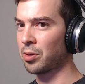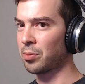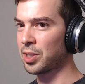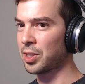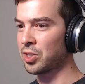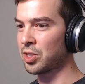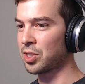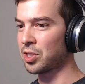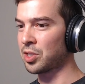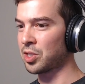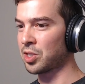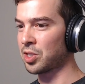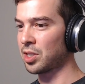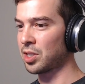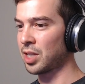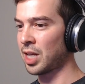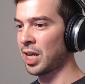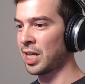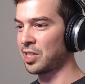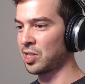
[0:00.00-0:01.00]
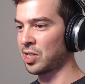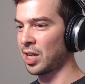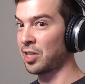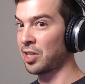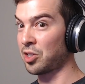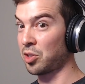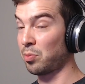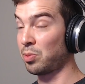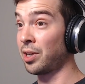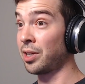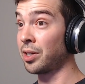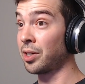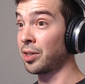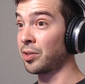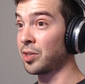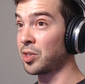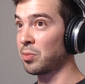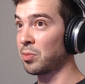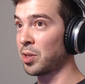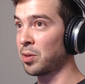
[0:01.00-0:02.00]
tournaments is as as a
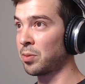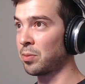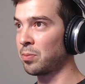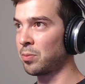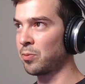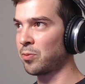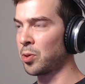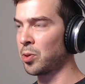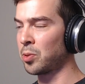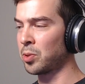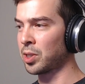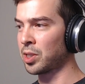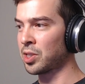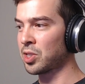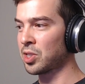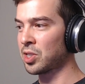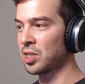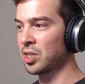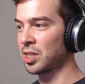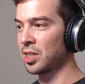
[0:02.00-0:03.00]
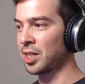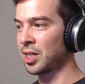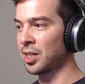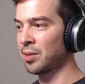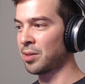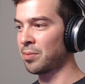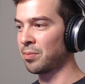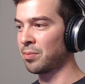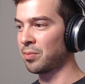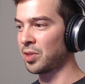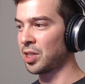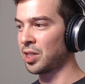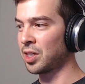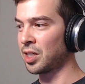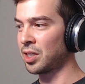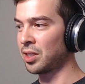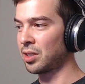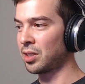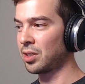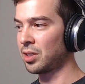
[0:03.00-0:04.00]
player is my focus. Um,
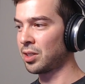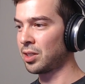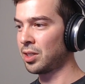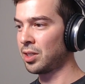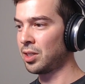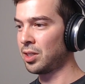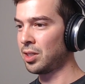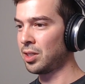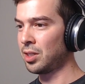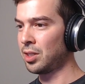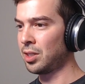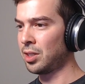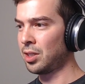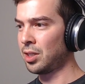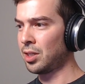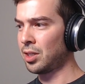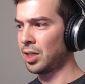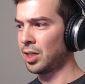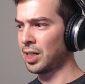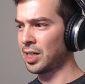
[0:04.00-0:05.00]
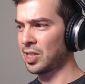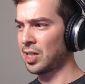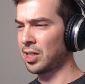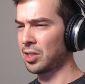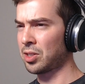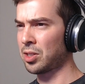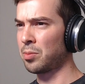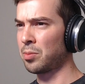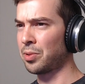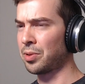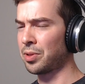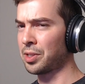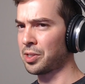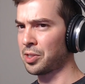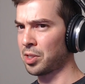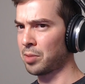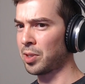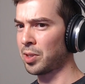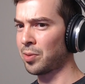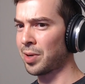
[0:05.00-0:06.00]
then I guess next couple
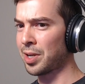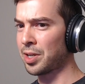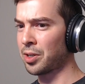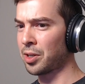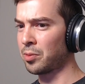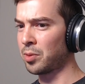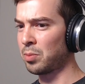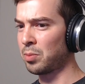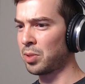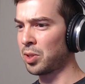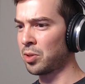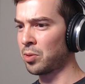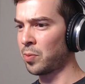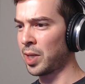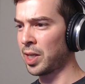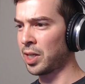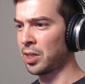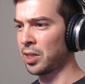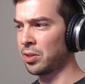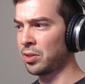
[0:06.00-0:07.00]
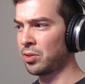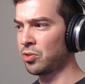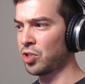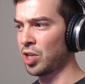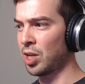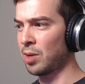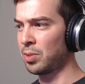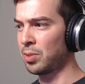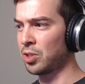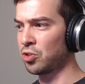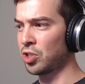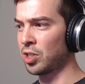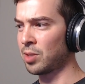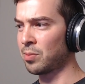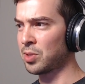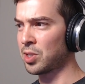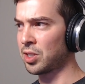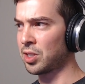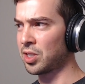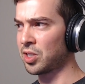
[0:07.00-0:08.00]
things on my radar would be the Wynn
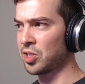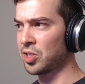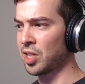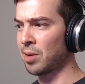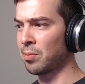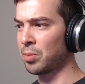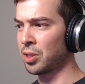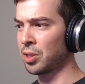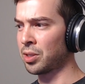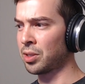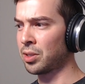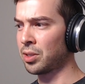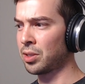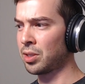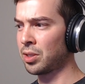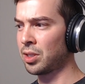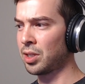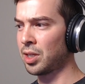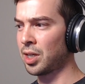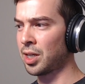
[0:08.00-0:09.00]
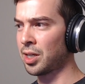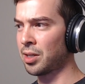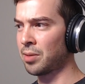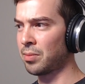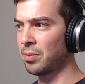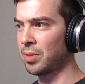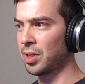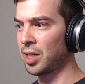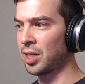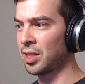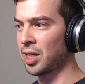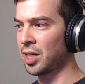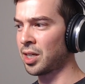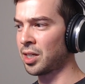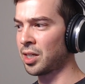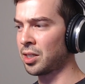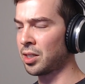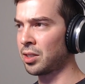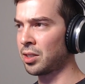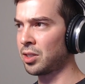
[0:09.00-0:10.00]
Championships in December, um, yeah. and
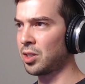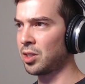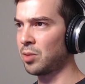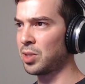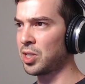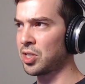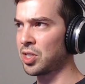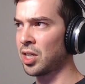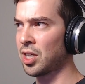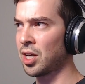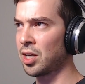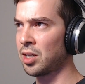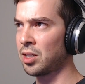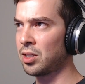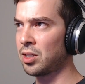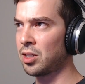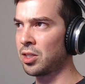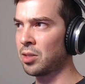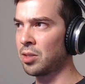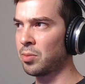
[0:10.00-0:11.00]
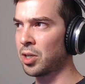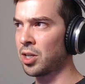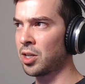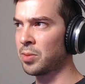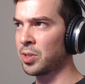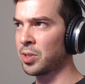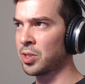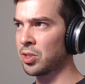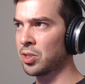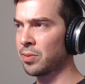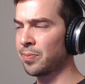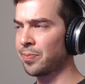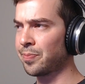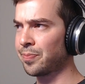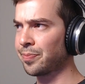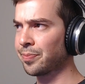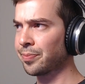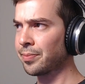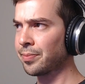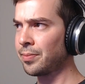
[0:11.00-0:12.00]
then the PCA in the Bahamas.
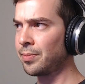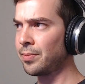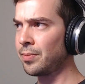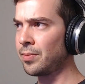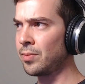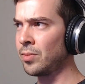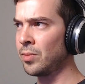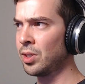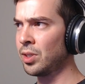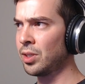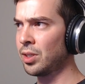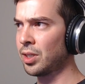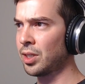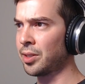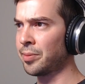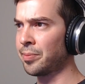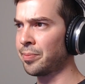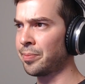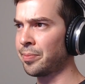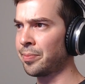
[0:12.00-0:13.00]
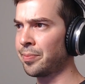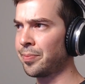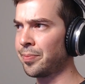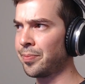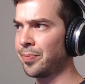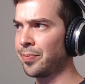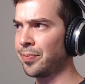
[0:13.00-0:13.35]
Um,